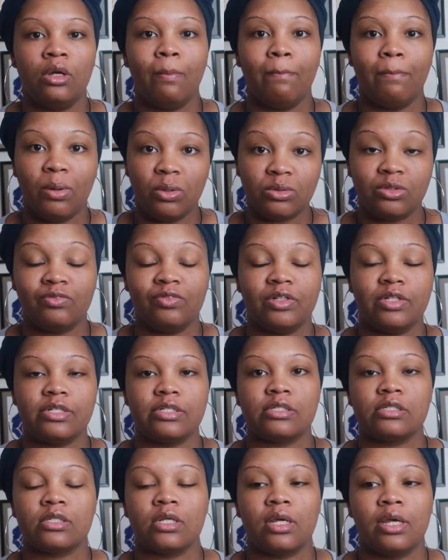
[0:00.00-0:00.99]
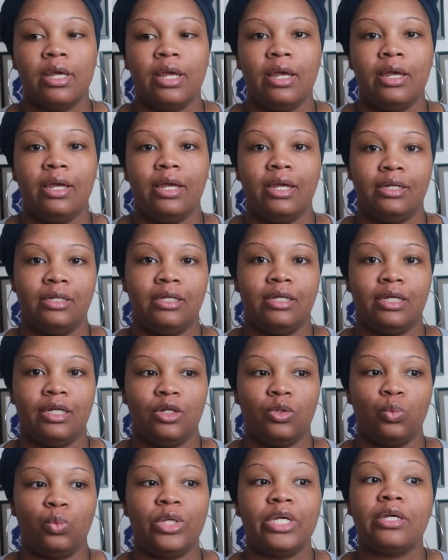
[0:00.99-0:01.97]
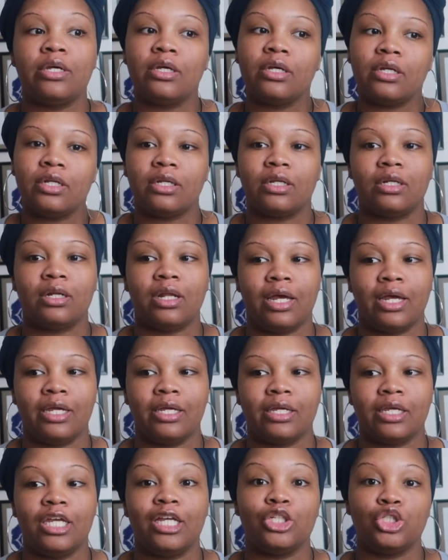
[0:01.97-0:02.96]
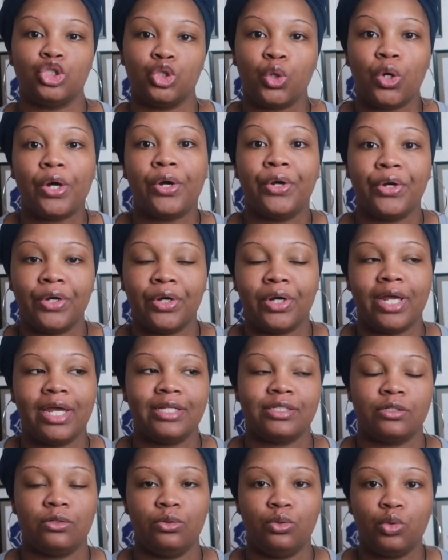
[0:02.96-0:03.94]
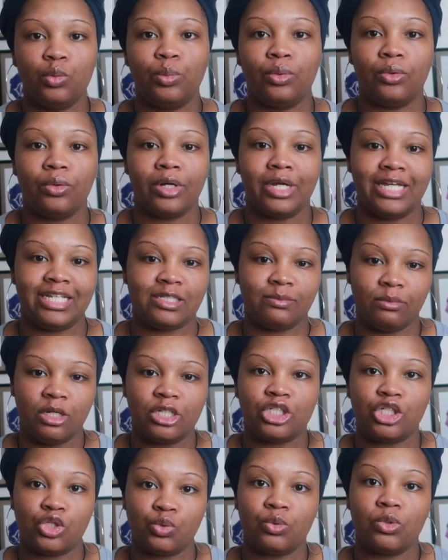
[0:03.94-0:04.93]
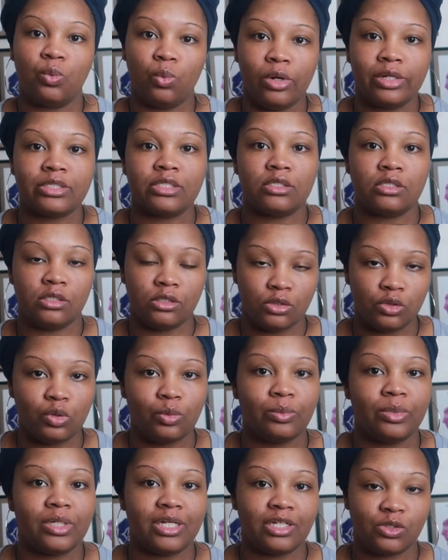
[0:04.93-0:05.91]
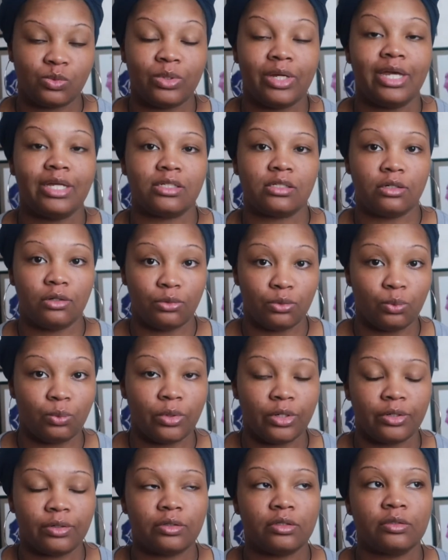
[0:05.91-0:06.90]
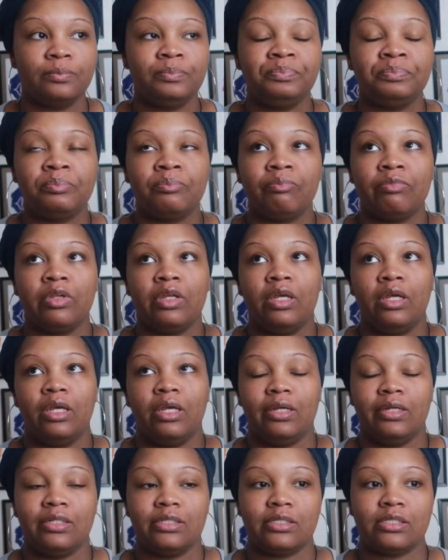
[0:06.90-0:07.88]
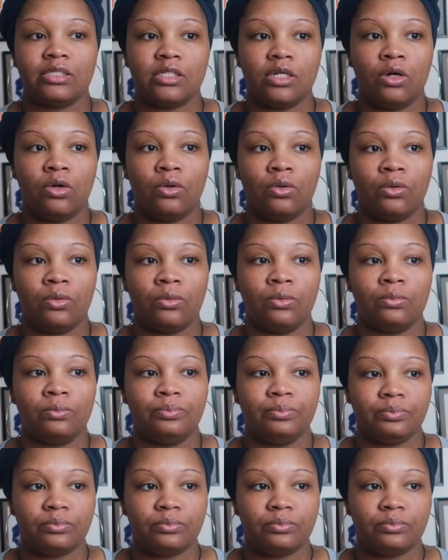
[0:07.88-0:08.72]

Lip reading: both of us, and we couldn't like enjoy her as a newborn as much as we wanted to do because we had to go to work. And so